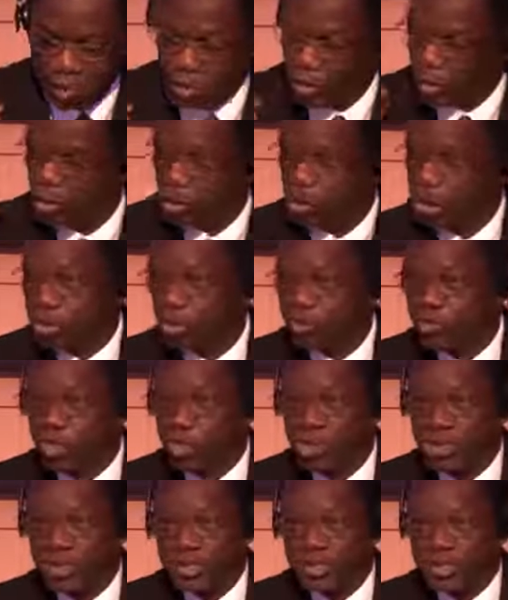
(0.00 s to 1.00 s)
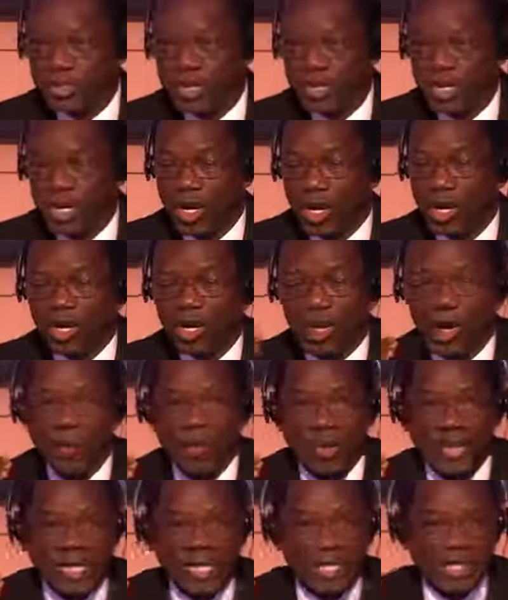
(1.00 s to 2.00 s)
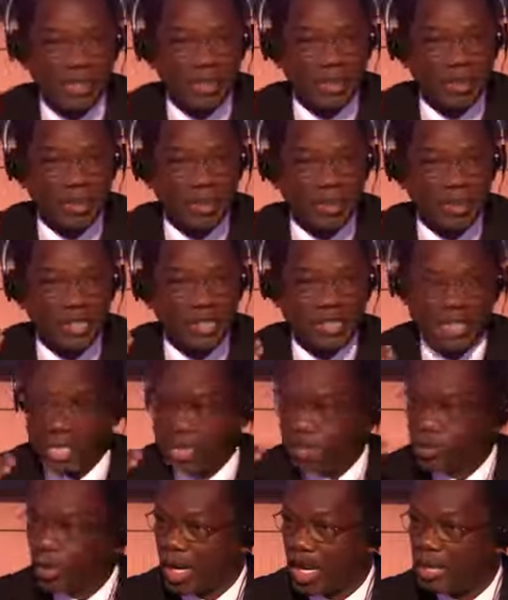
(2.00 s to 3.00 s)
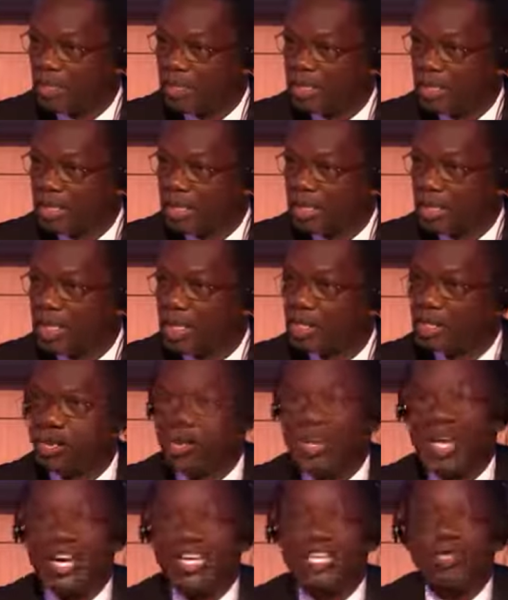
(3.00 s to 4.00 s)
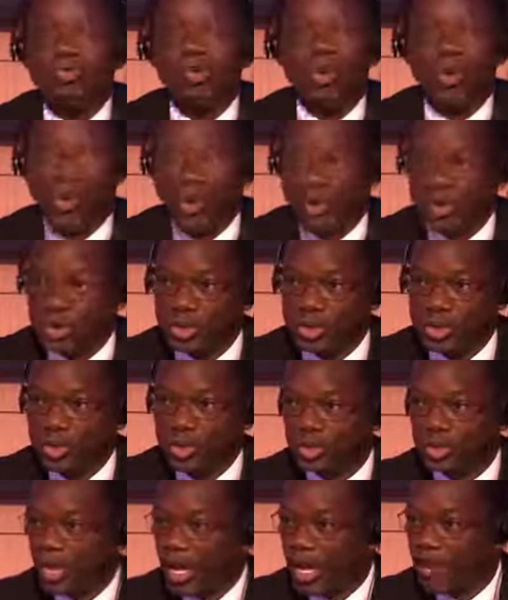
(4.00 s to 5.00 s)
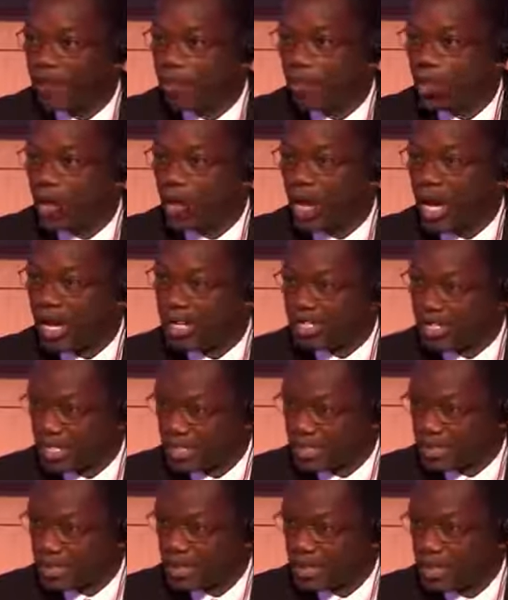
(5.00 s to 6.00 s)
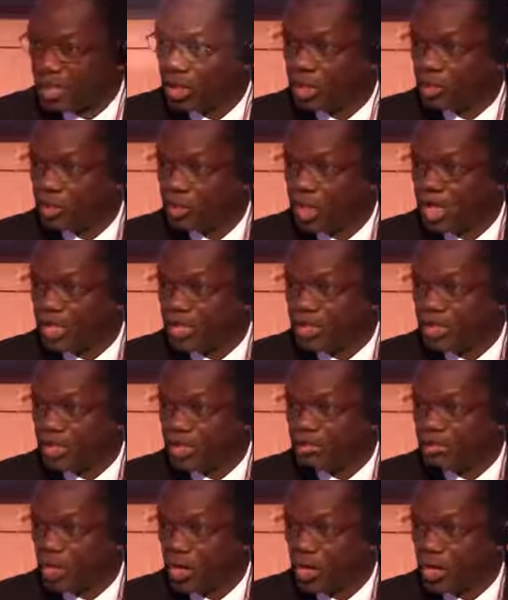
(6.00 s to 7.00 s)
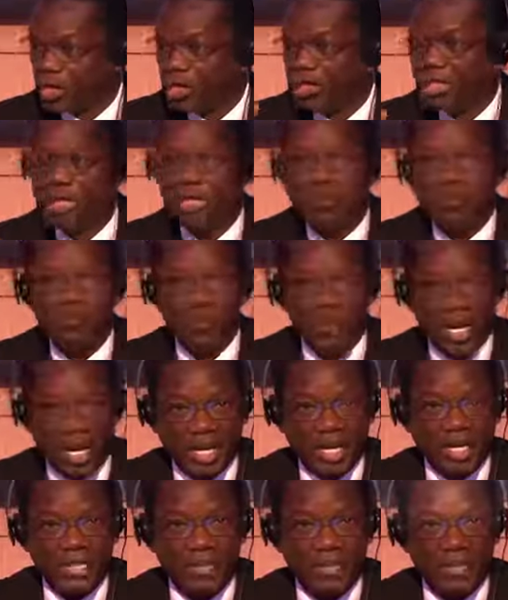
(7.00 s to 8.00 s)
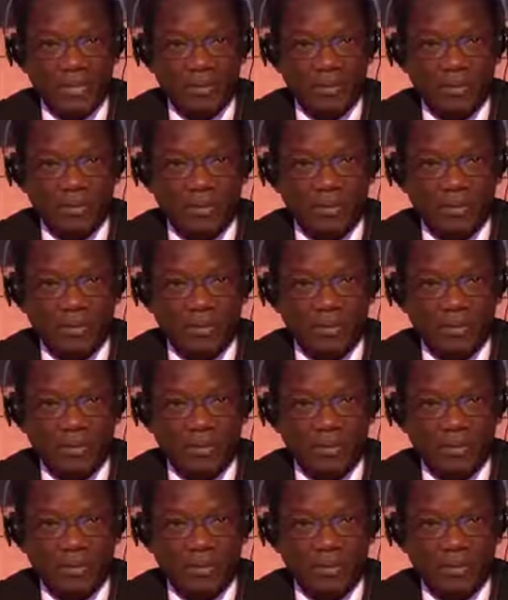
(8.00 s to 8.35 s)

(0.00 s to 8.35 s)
We also focus on companies that are striving to export, to have more access to foreign markets.